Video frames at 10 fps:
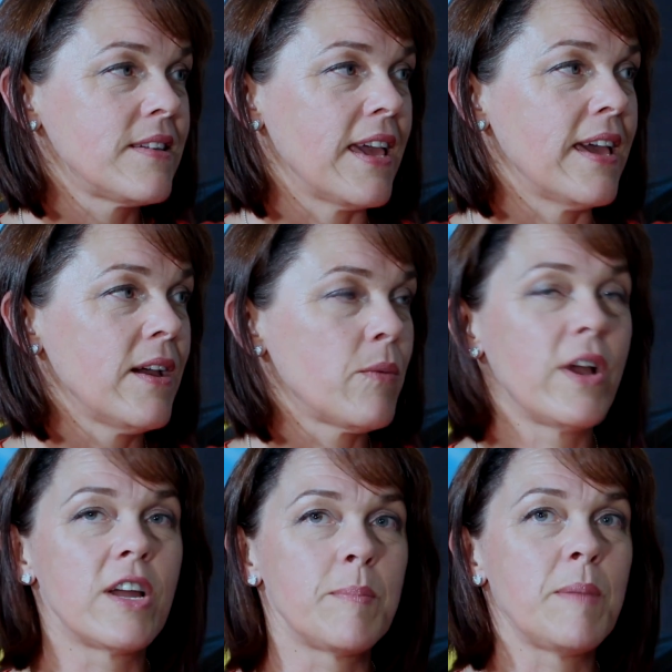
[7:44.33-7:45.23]
yeah,
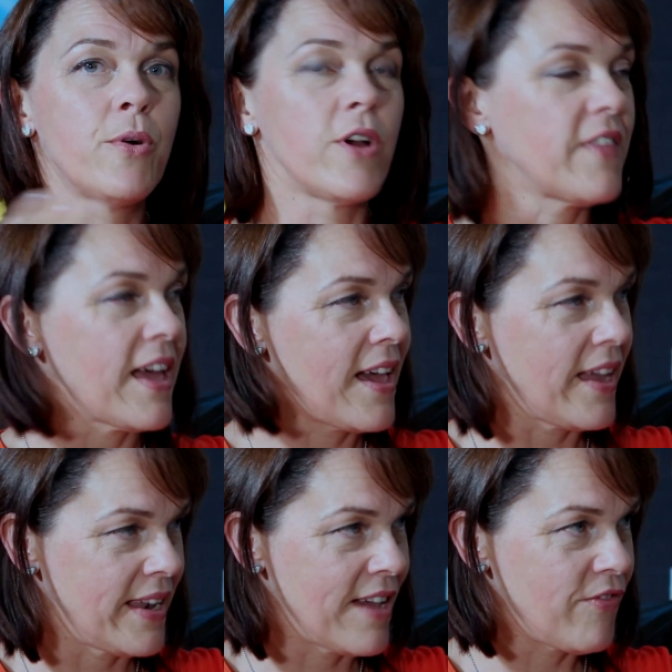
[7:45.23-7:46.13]
we're going to be putting that
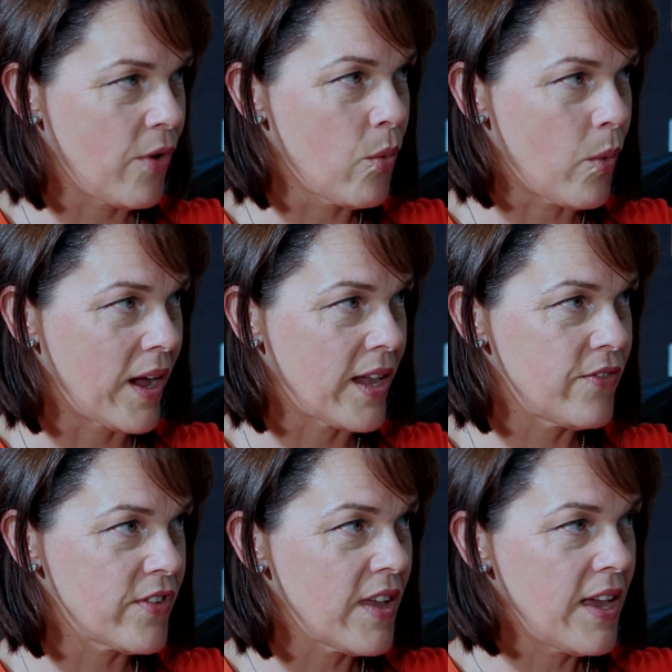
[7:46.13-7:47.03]
out in our thought
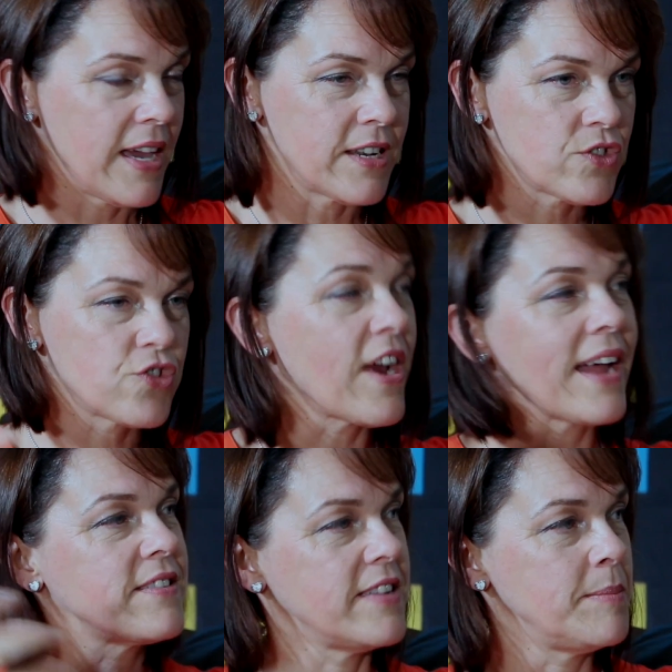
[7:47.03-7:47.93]
waves and
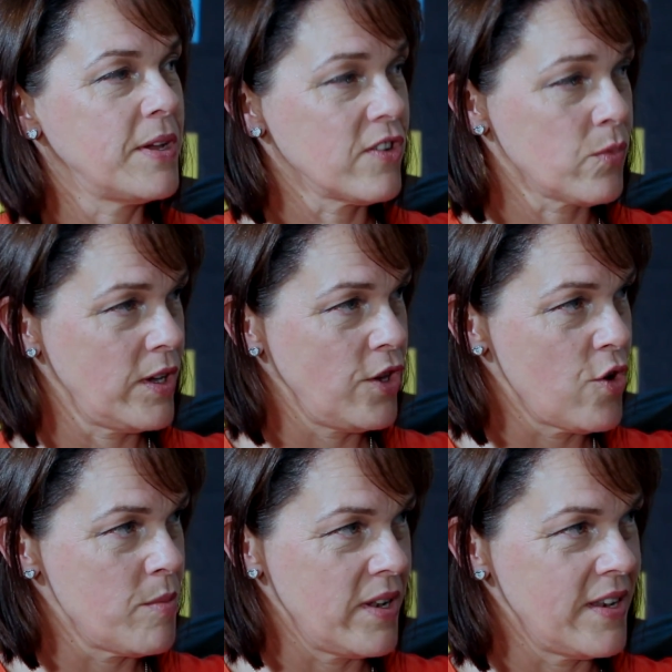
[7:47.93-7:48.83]
attracting, because
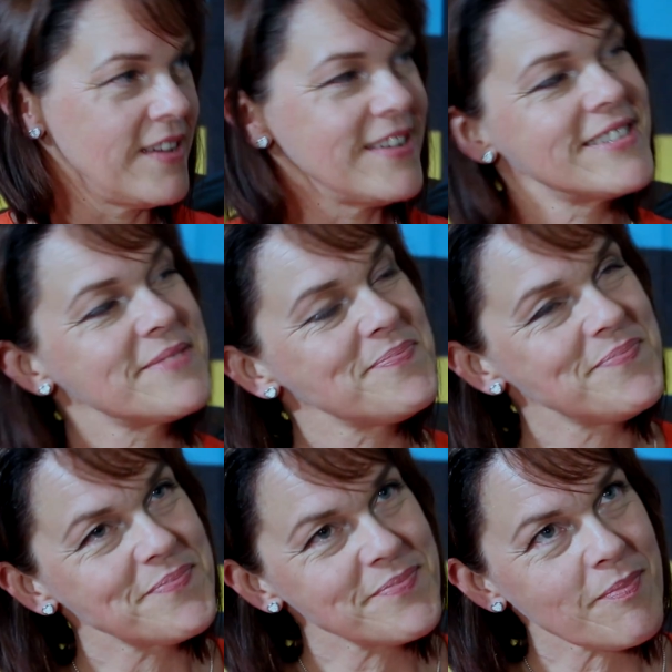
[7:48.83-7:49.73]
we're
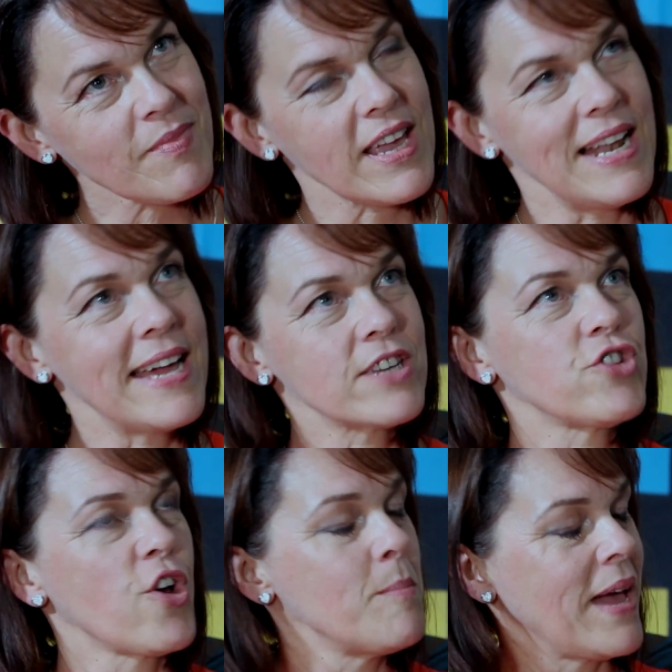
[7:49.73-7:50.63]

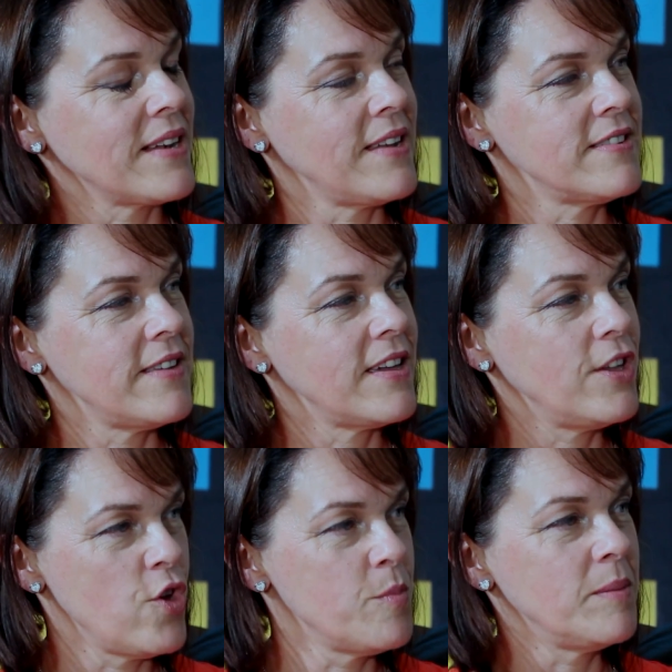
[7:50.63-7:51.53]
electromagnetic
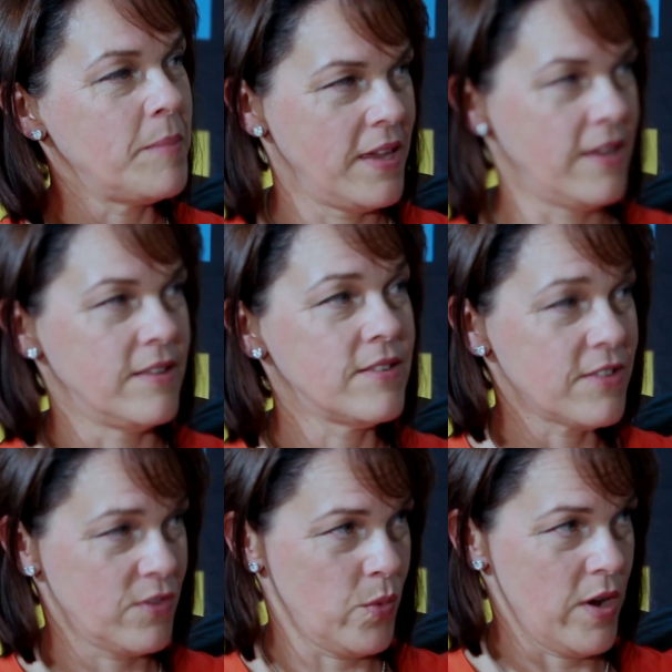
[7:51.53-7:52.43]
human
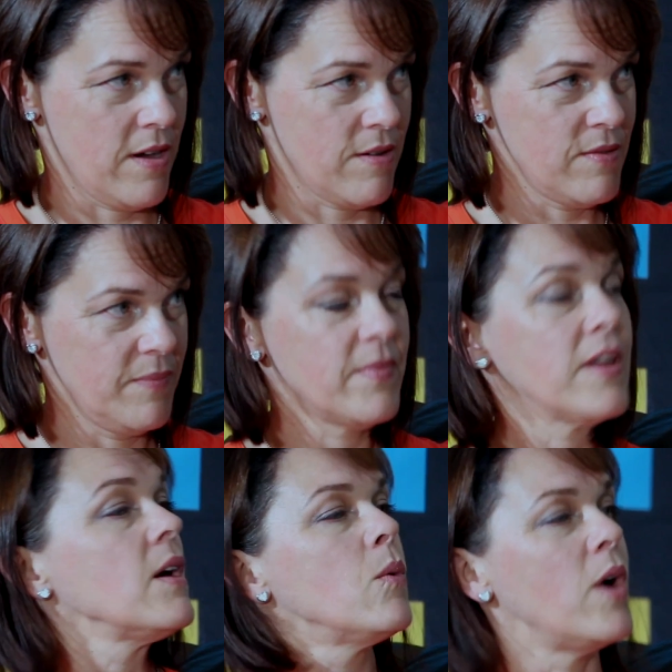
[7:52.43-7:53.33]
beings as well.
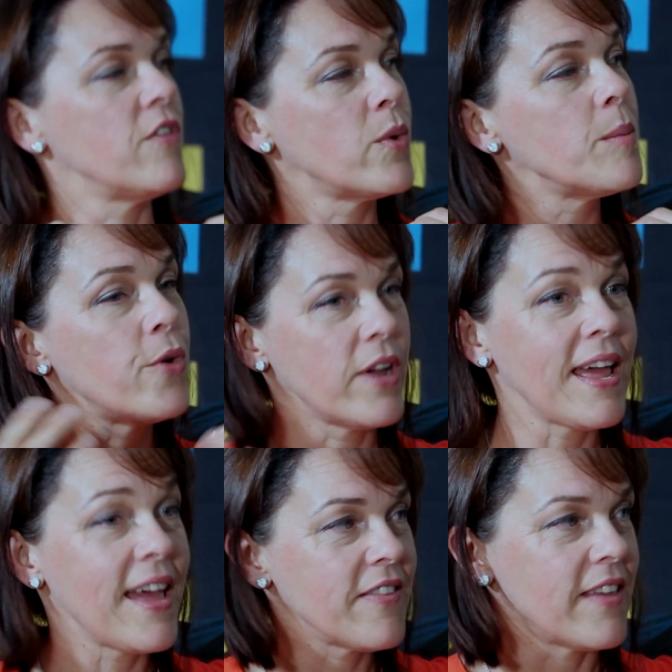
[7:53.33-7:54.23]
Whatever we're putting
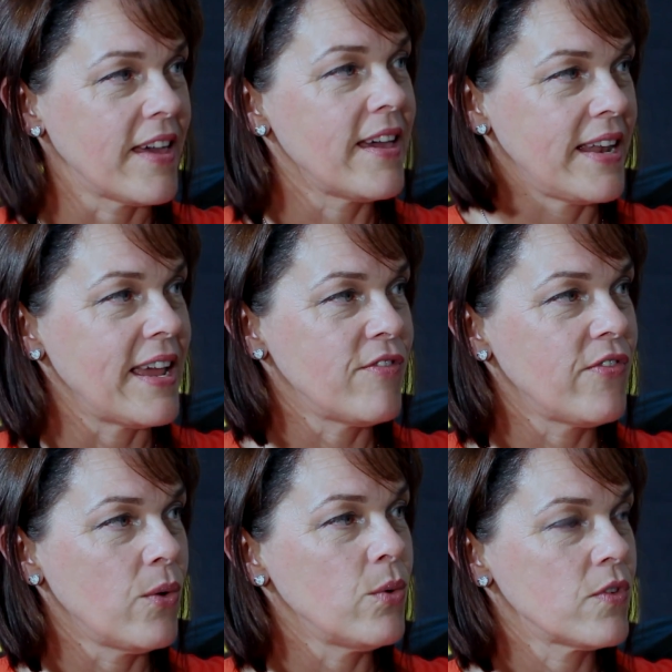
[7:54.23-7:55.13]
out there in our
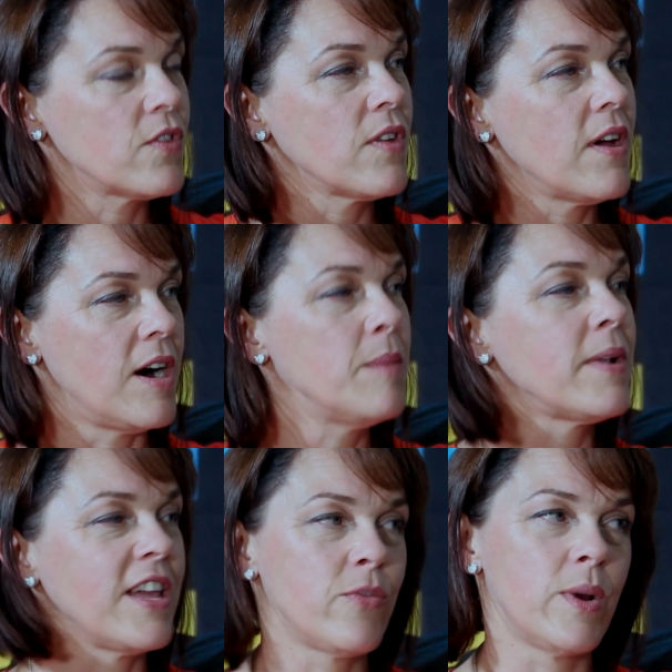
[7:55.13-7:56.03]
thoughts, I
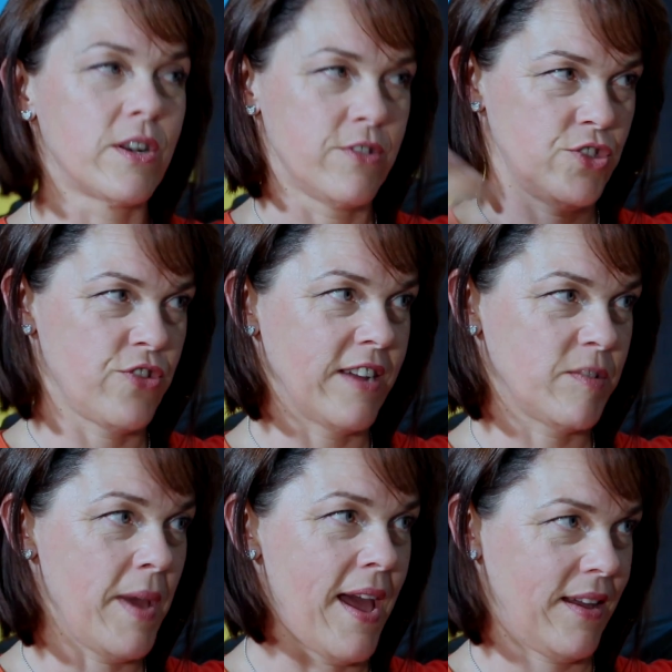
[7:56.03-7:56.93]
believe we're going to
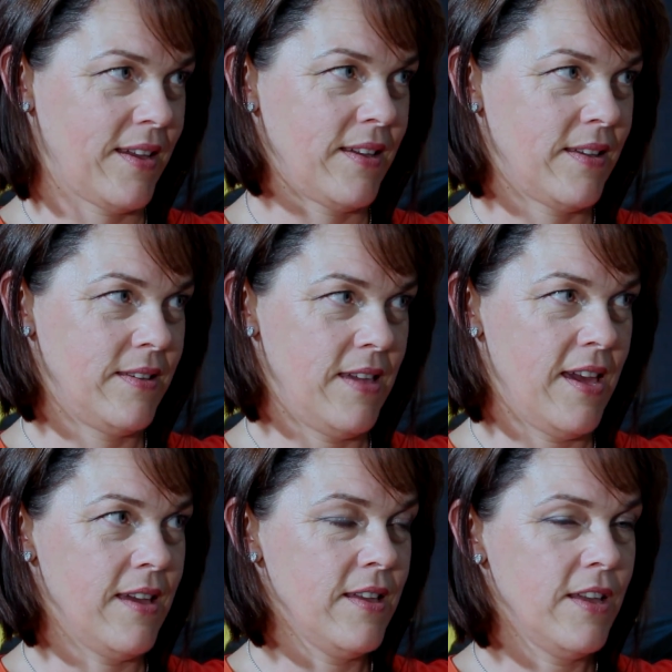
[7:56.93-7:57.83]
attract back.
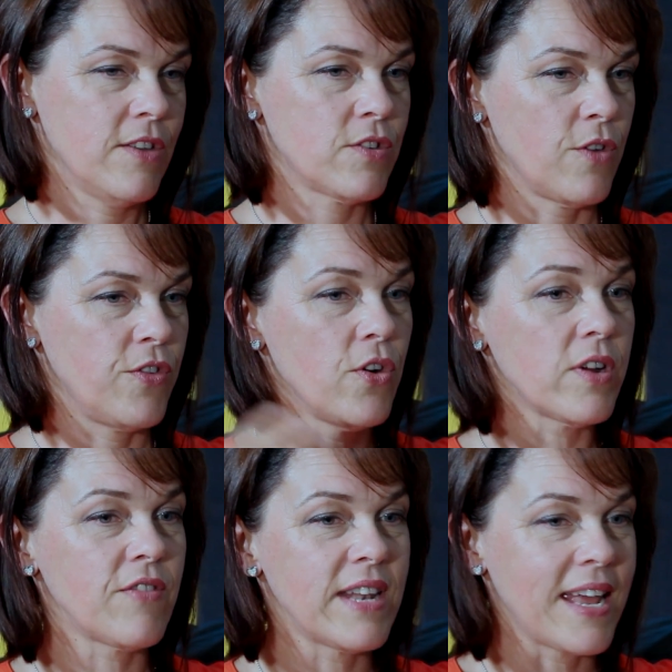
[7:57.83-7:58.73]
Yeah. So if you're
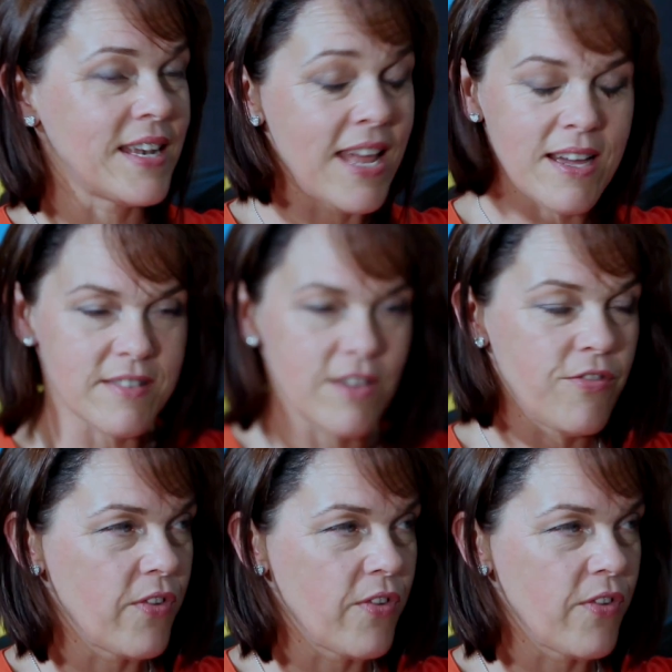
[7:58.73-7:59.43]
giving out negative